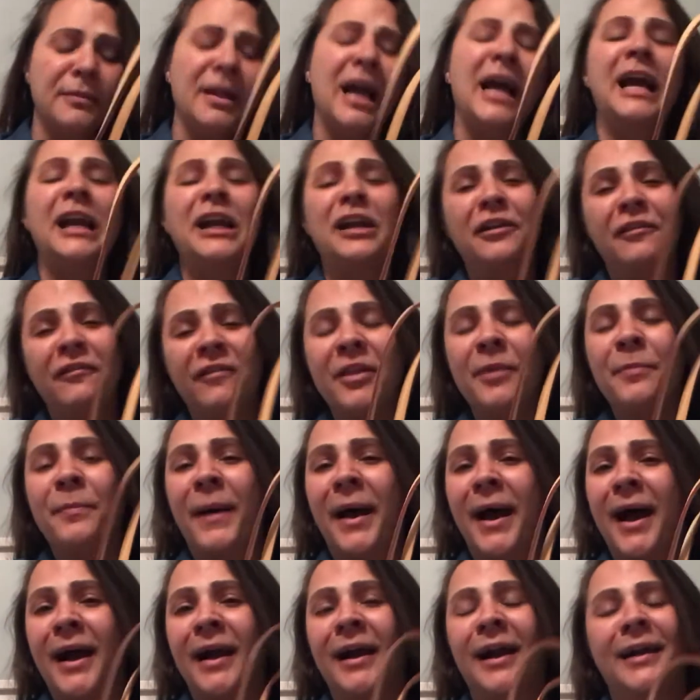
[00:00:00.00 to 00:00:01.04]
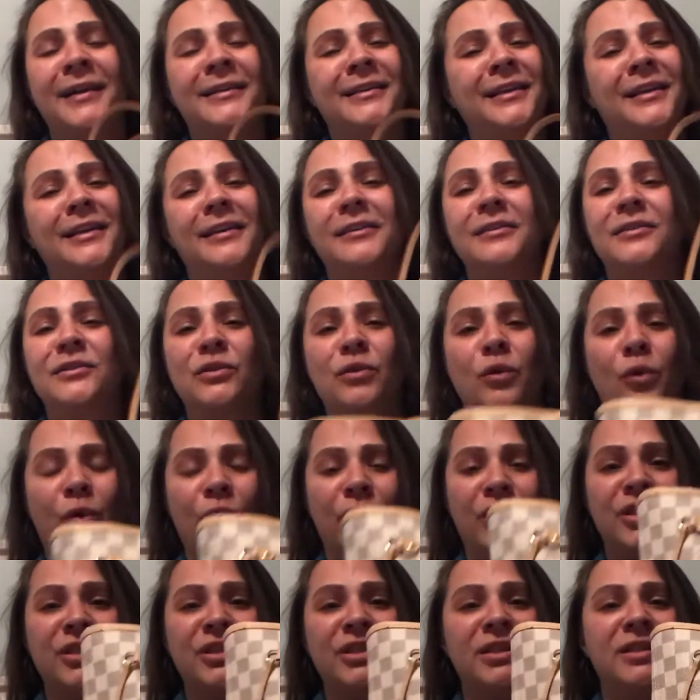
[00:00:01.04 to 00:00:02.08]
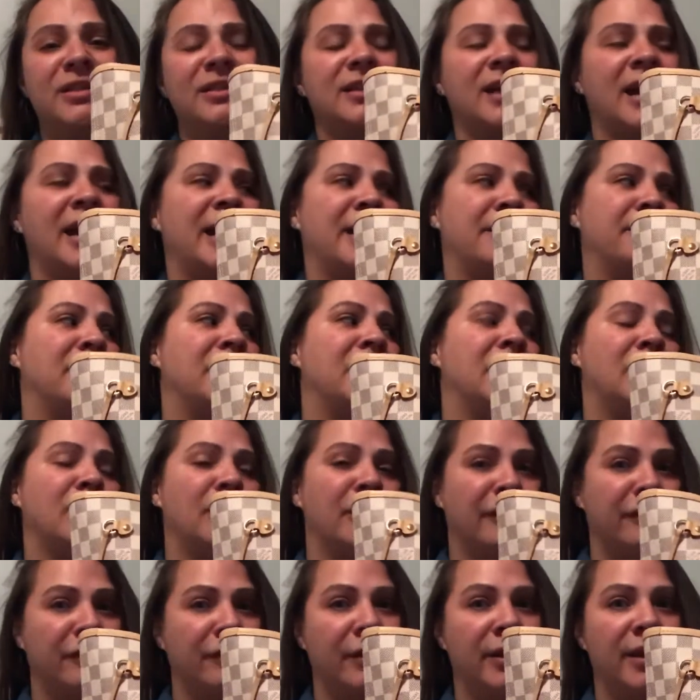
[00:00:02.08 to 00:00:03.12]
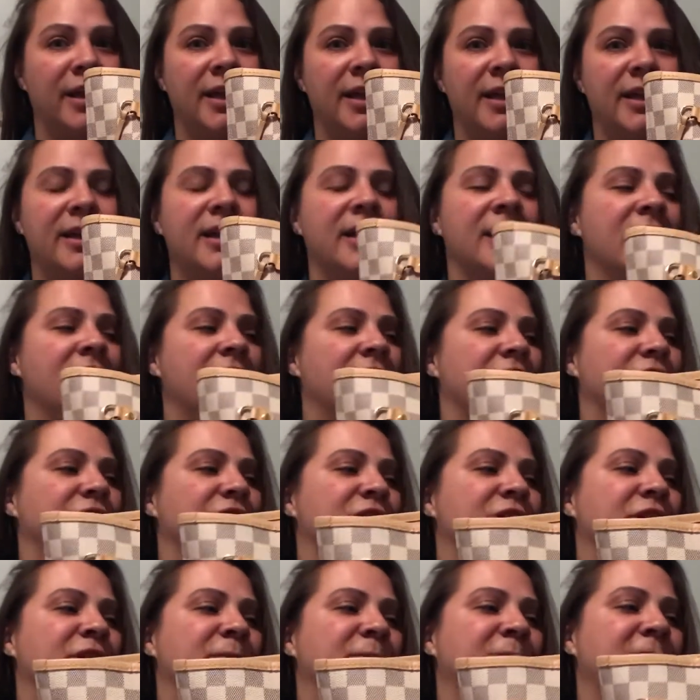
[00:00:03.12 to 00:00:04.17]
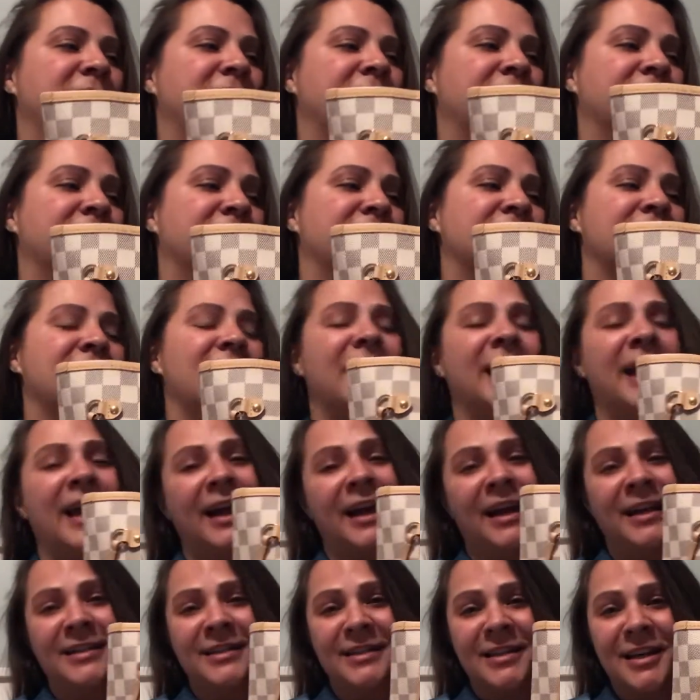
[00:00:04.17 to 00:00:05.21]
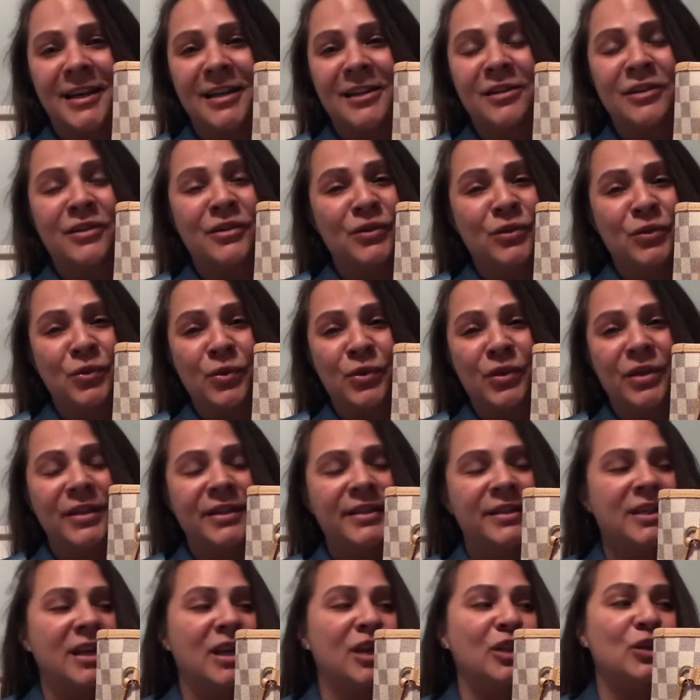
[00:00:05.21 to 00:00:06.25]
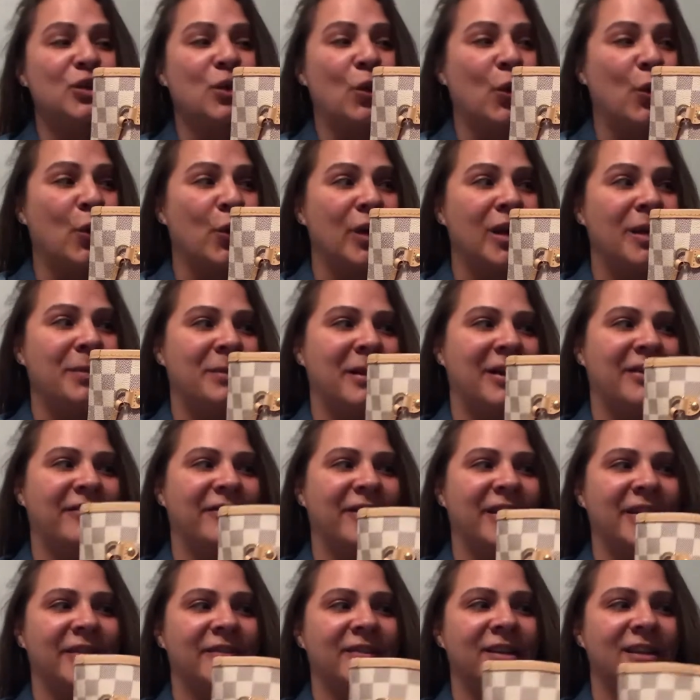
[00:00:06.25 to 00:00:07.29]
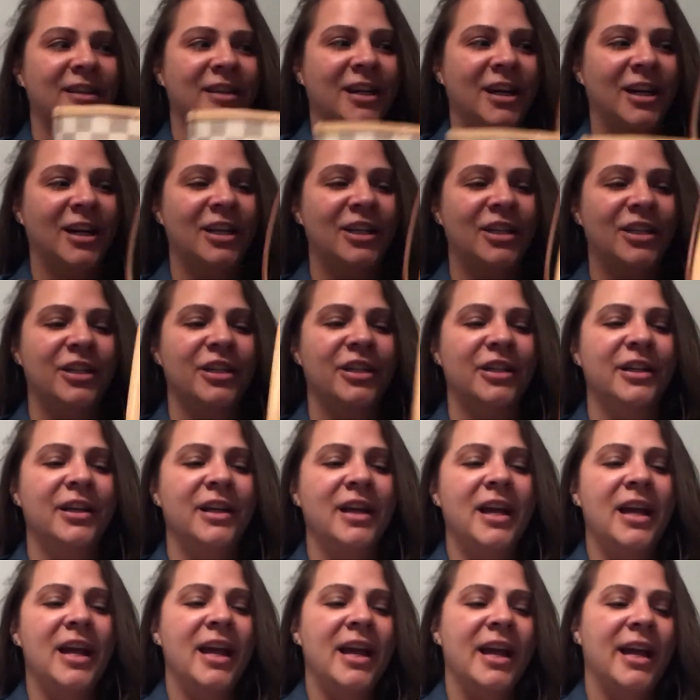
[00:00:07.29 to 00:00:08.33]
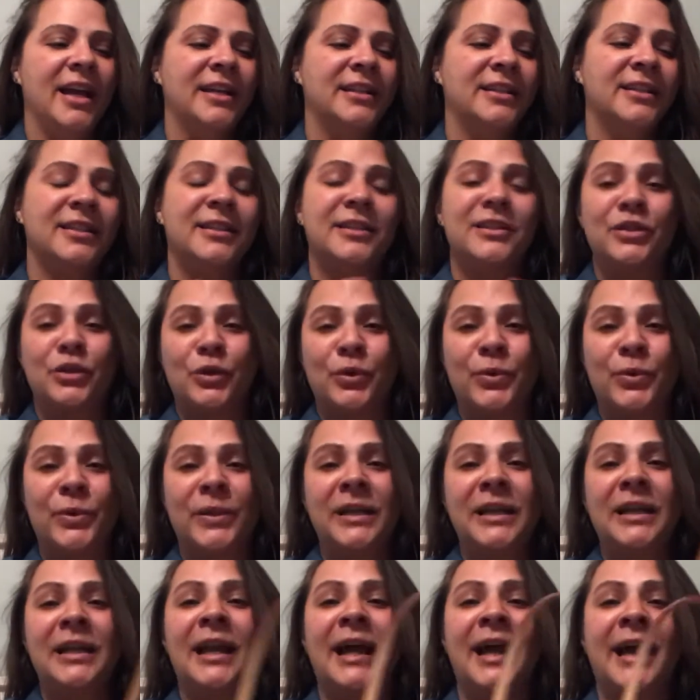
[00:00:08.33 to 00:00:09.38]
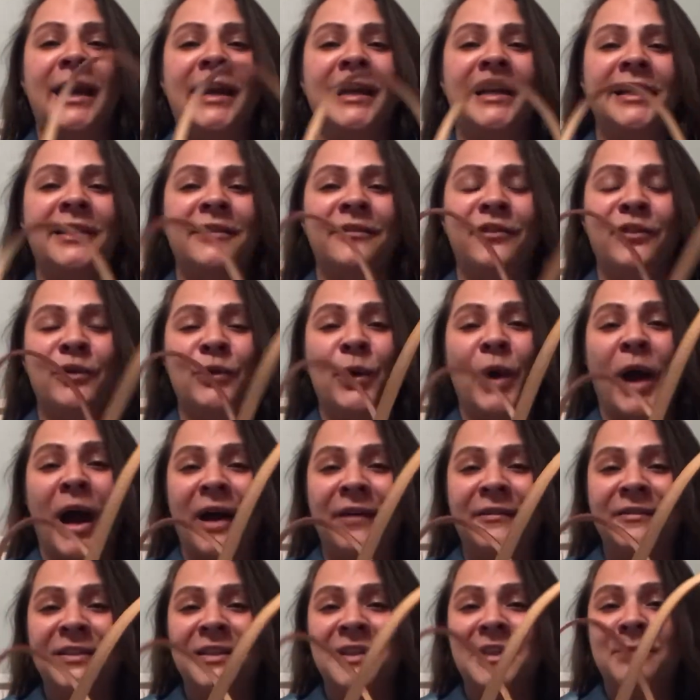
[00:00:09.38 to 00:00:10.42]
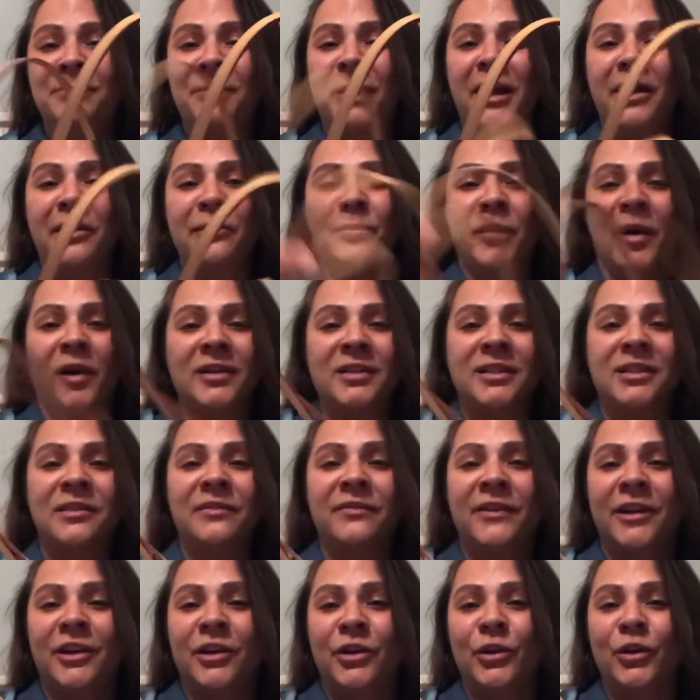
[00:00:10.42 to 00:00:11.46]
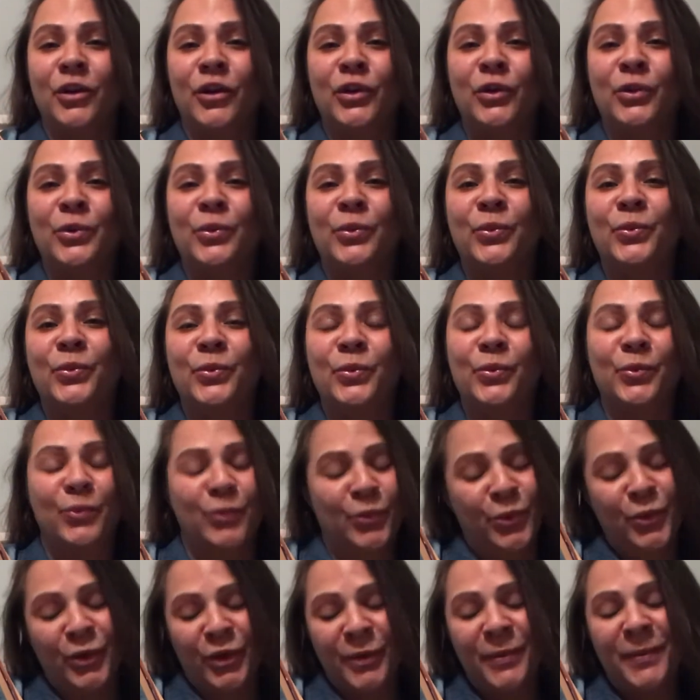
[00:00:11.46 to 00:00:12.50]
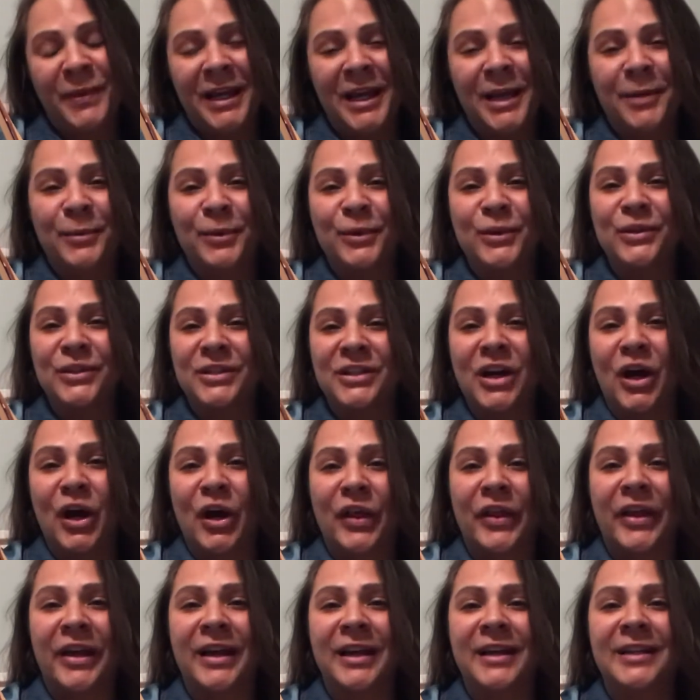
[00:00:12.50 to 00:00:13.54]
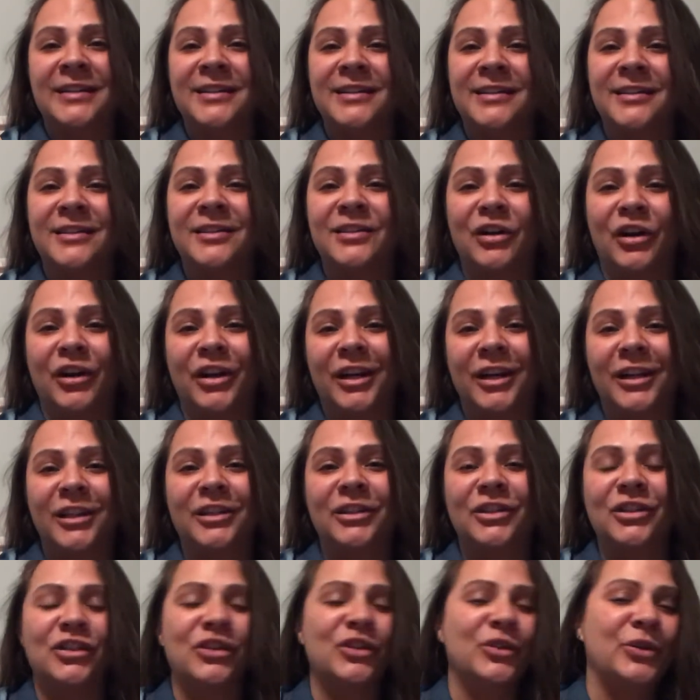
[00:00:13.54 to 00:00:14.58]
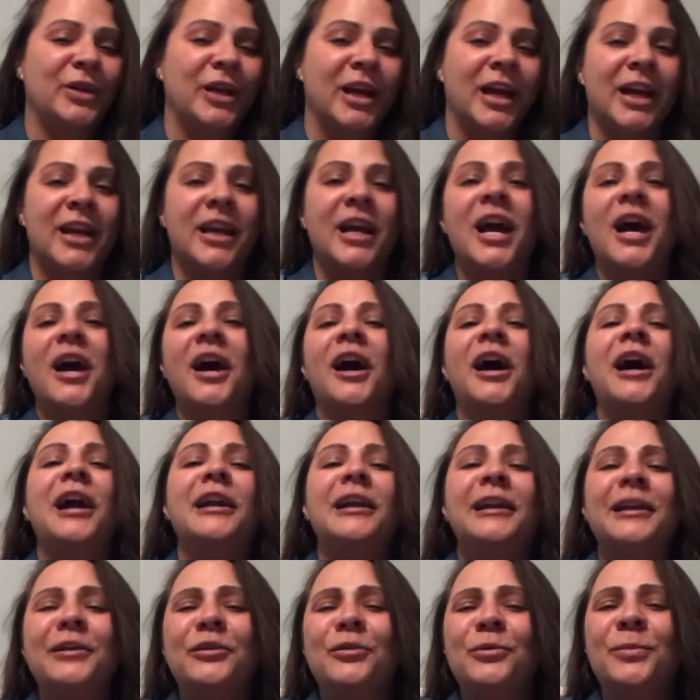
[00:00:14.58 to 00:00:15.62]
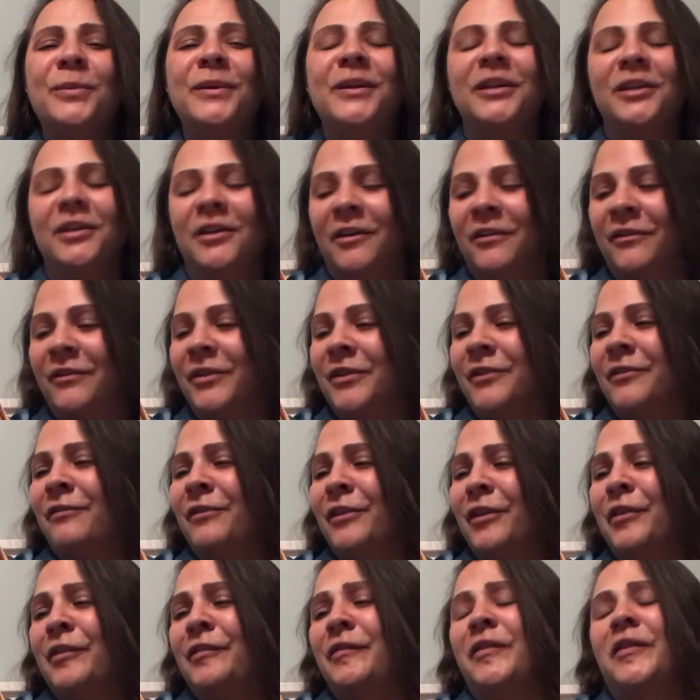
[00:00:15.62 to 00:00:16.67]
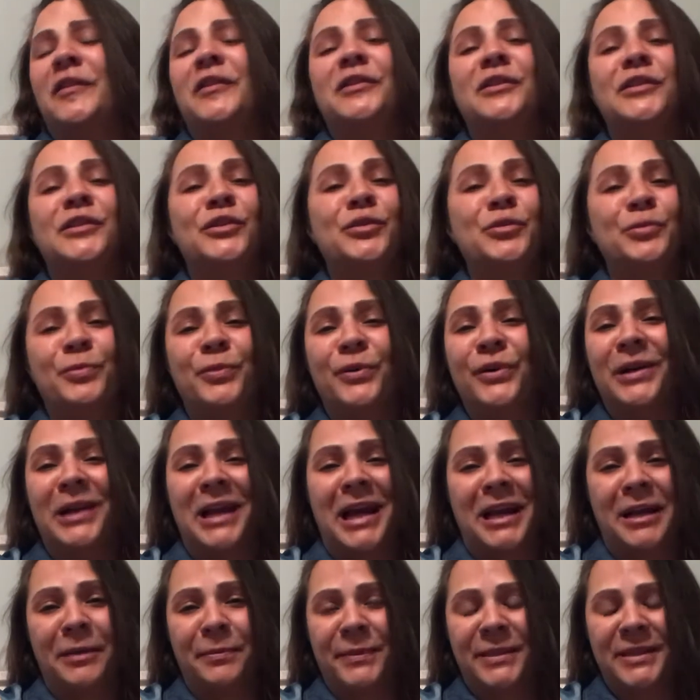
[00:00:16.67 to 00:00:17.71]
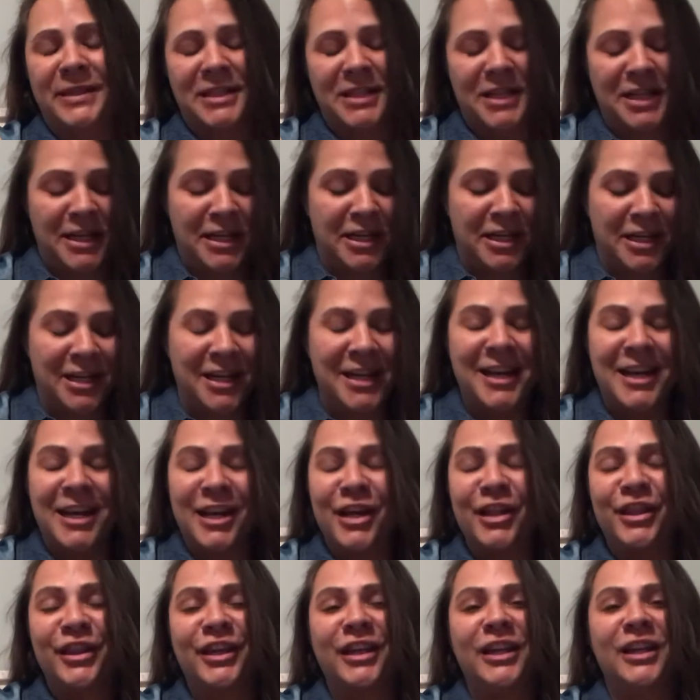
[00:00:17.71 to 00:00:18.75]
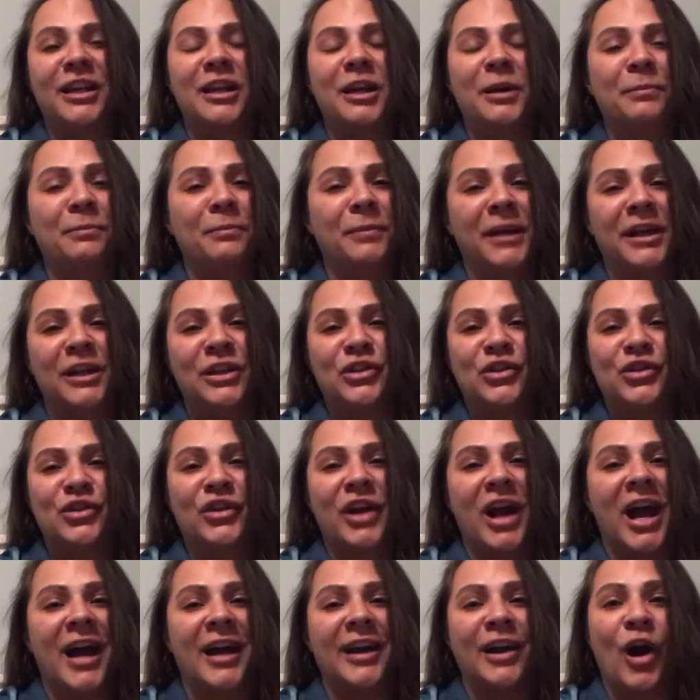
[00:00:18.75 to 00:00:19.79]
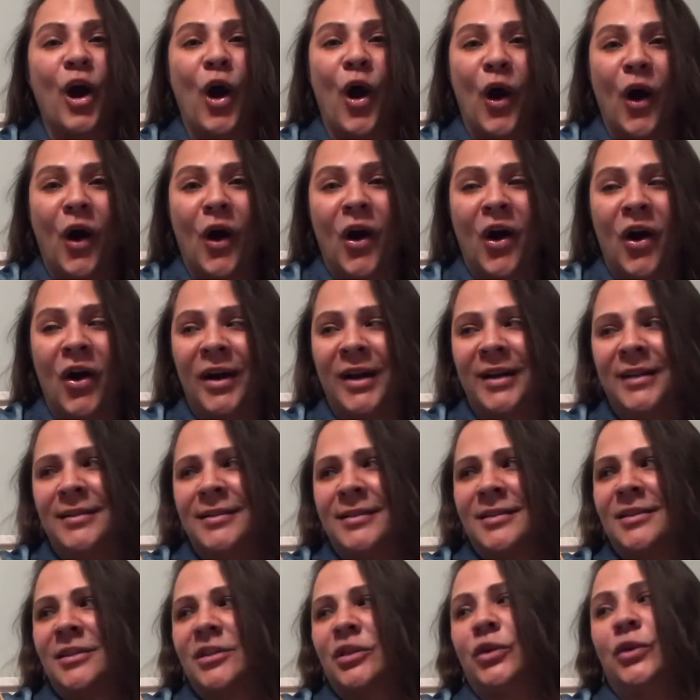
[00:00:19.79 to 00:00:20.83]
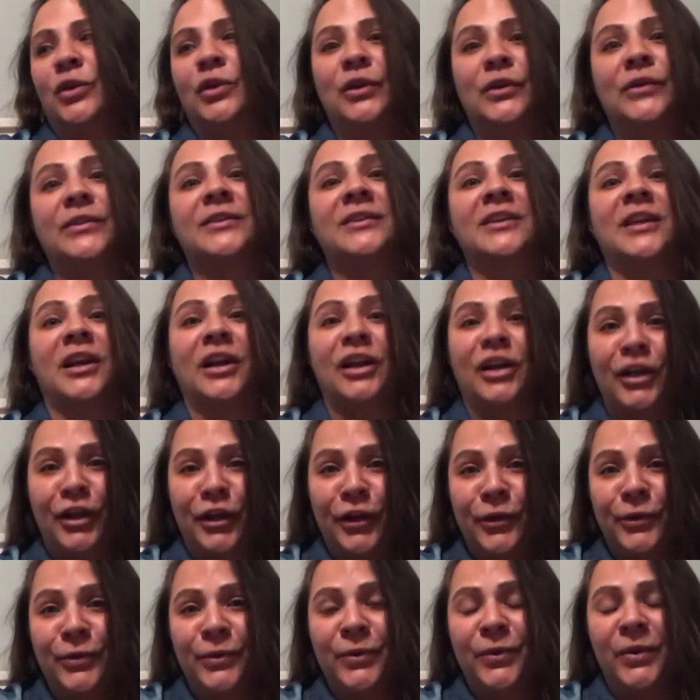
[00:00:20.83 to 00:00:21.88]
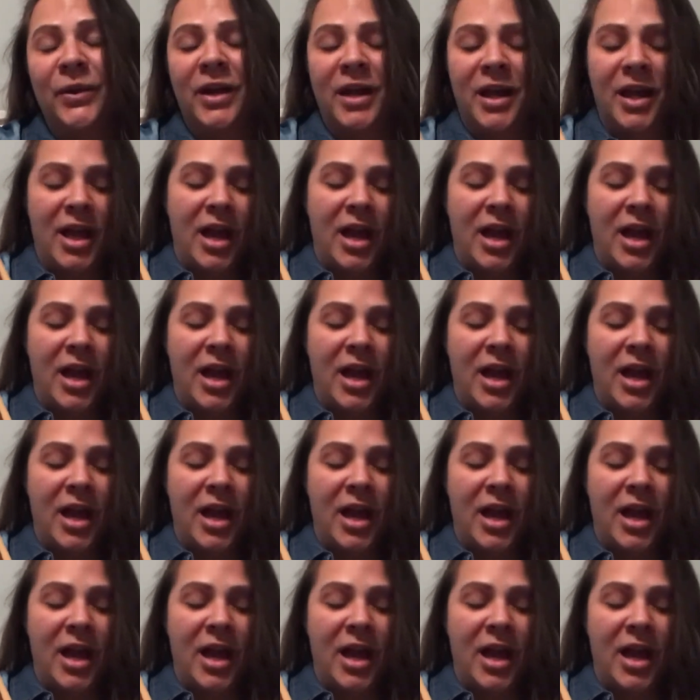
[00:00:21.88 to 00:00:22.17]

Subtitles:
I love the bag. I think it's gorgeous. I am in love with it just because, like I said, Azure is totally my favorite color. It's still really light. If you have seen my unboxing video, you would be able to tell that it's starting to get a little bit of a very super light patina. Nothing major at all. It still looks new.